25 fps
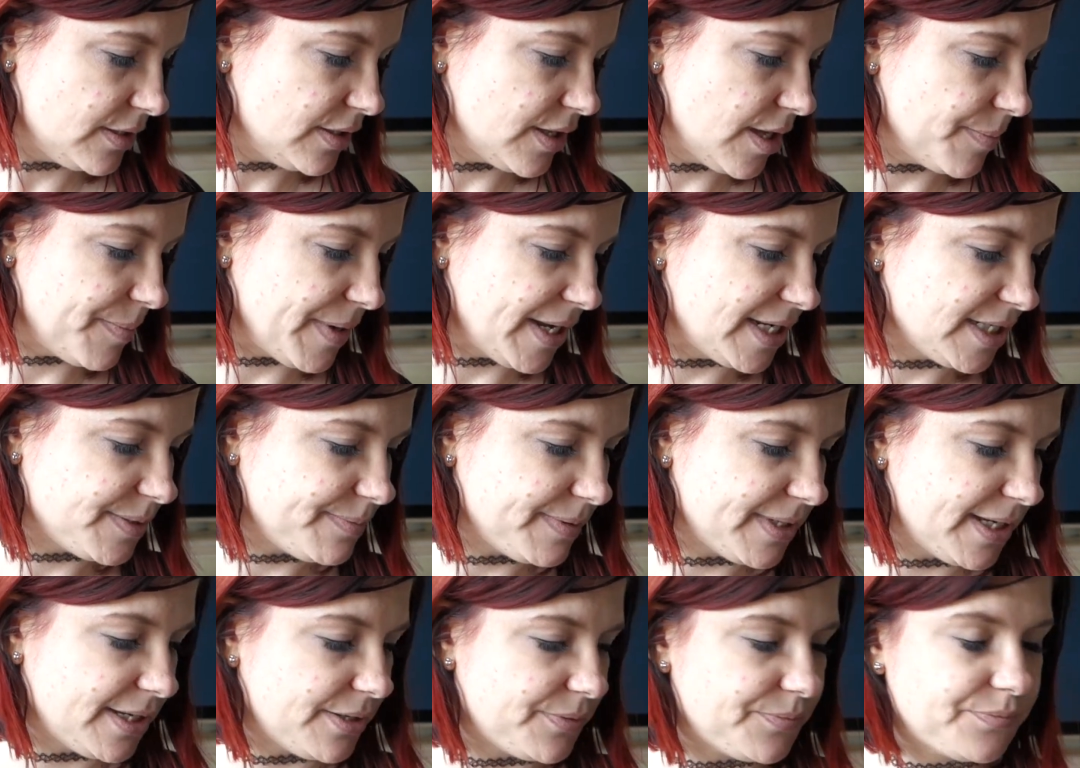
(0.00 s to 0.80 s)
a base
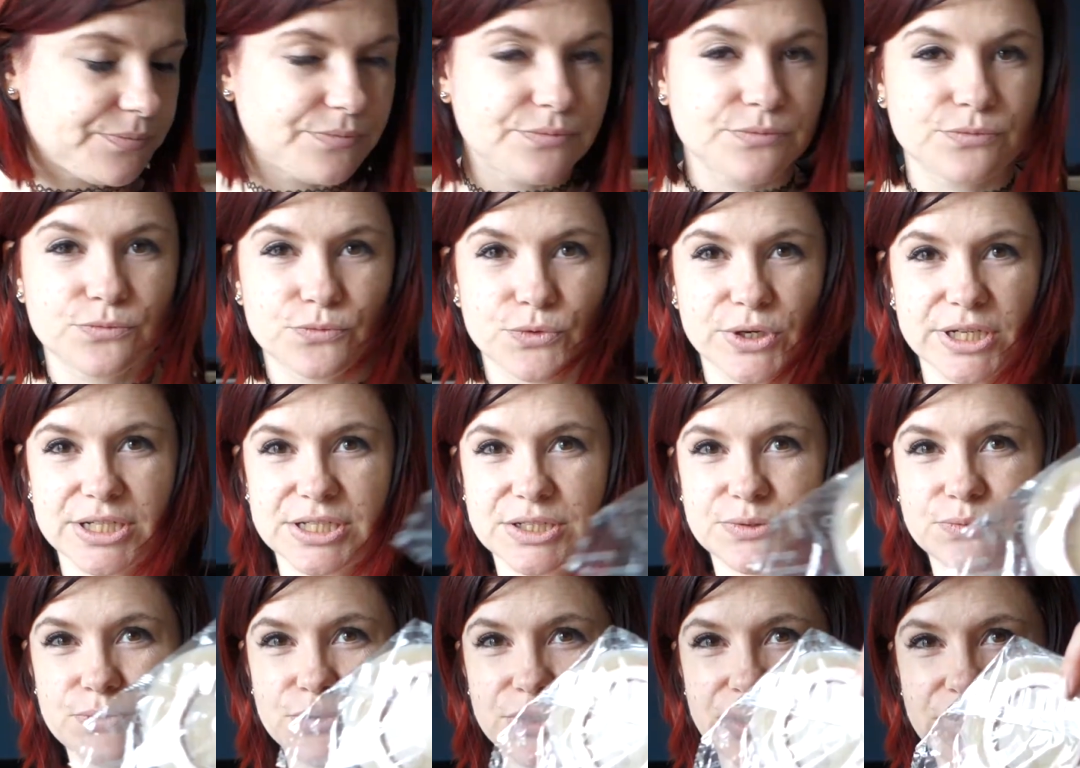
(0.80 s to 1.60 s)
plate,
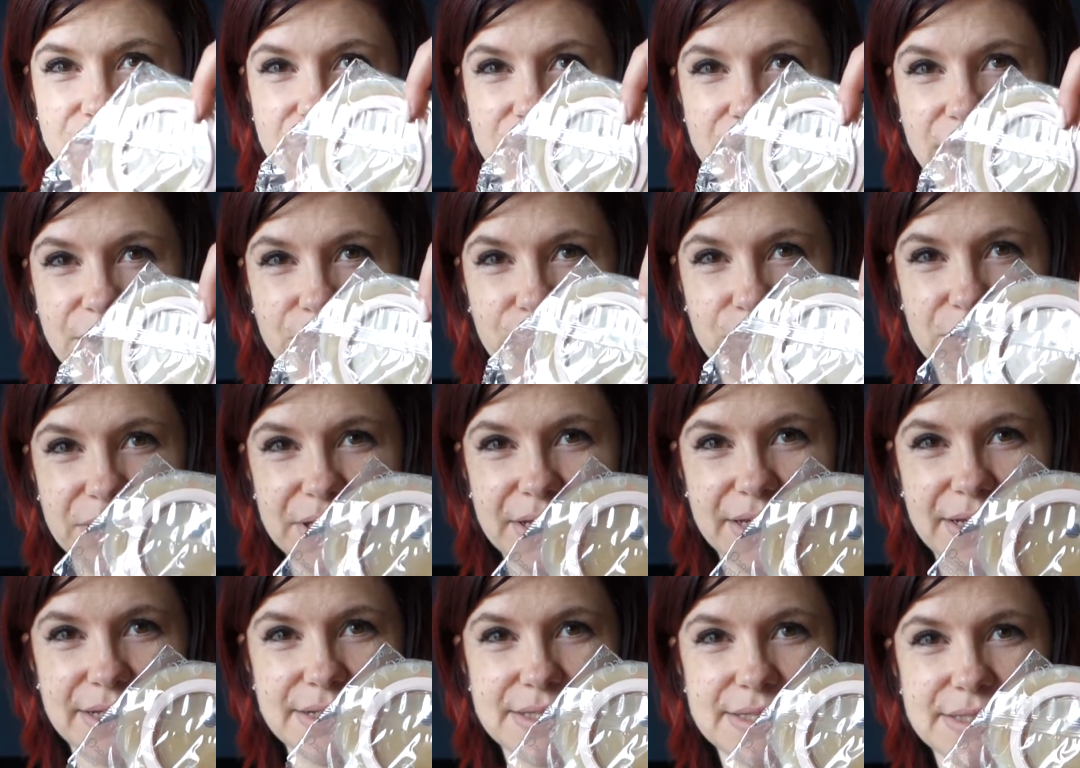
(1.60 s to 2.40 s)
which would look like one of
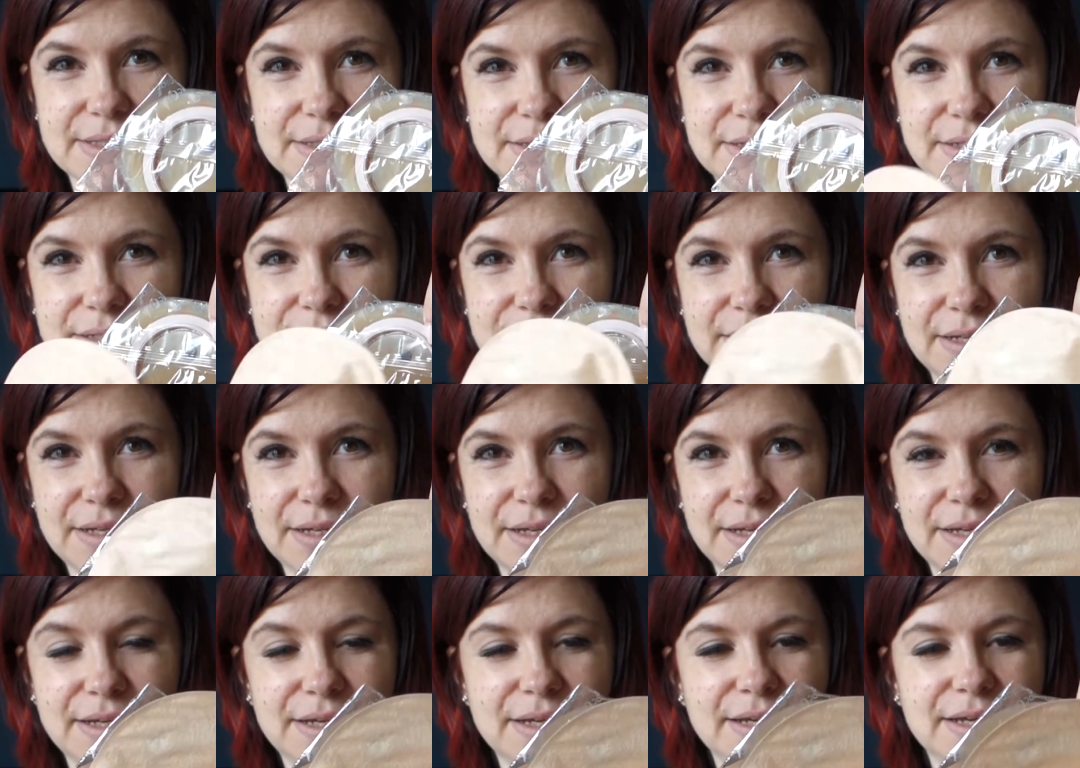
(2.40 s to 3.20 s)
these.
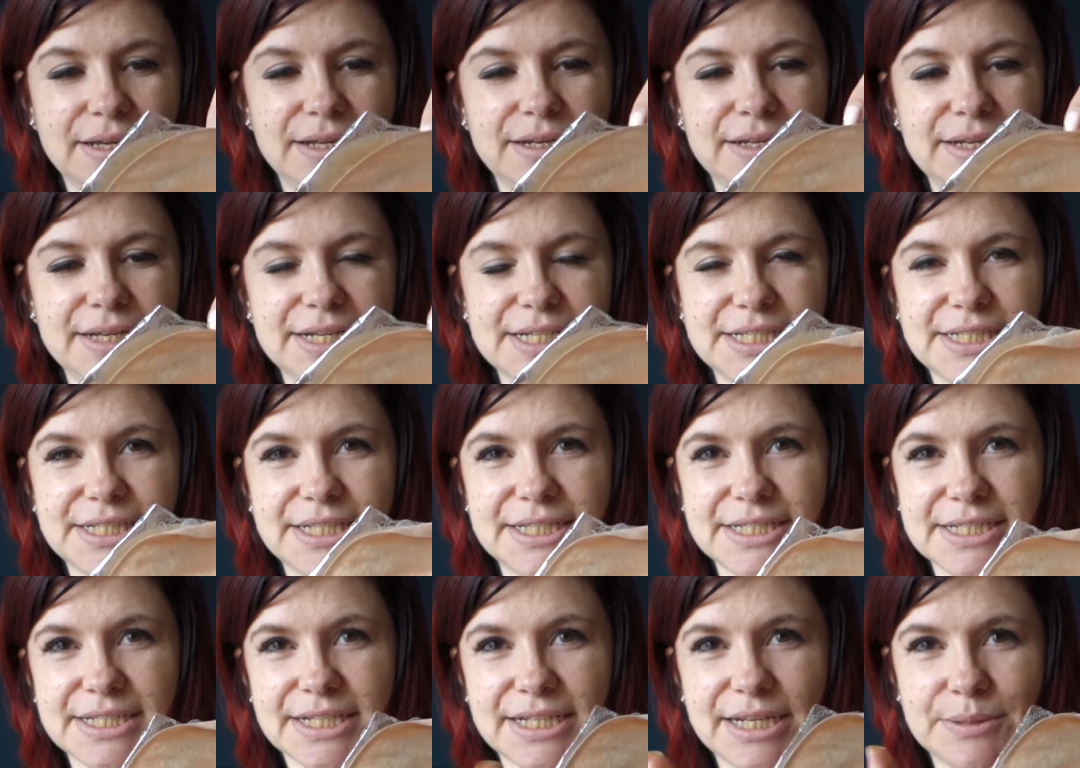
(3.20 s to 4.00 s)

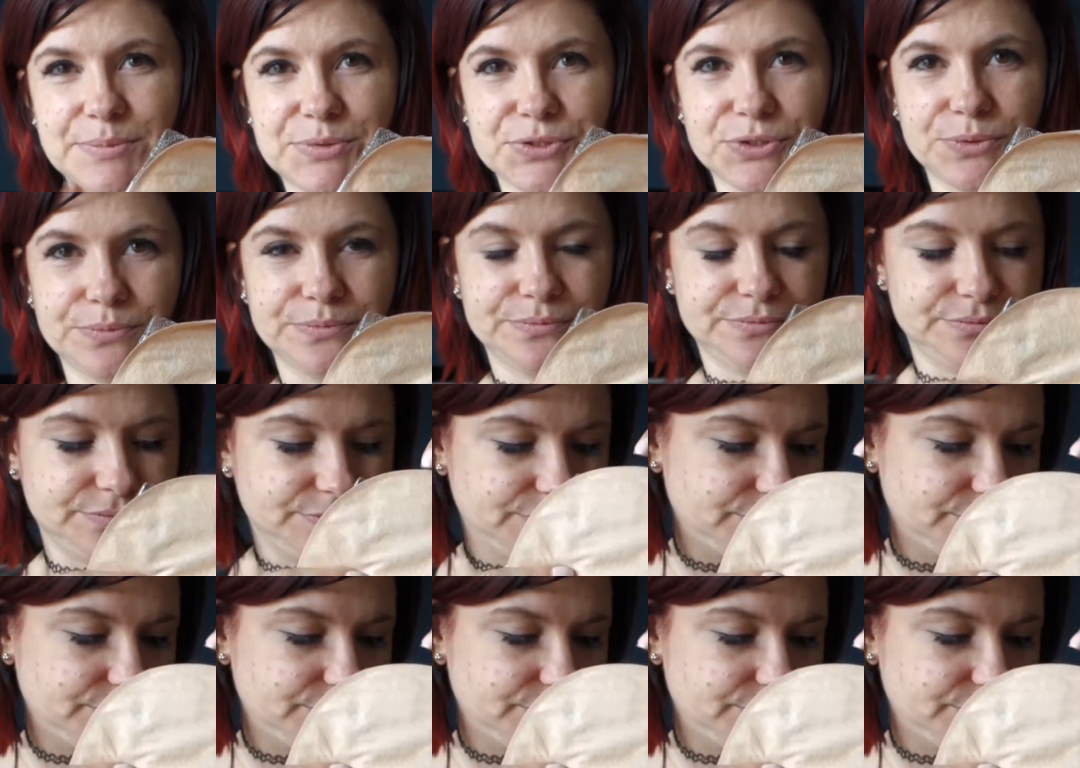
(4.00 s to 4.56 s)
Literally just clips on.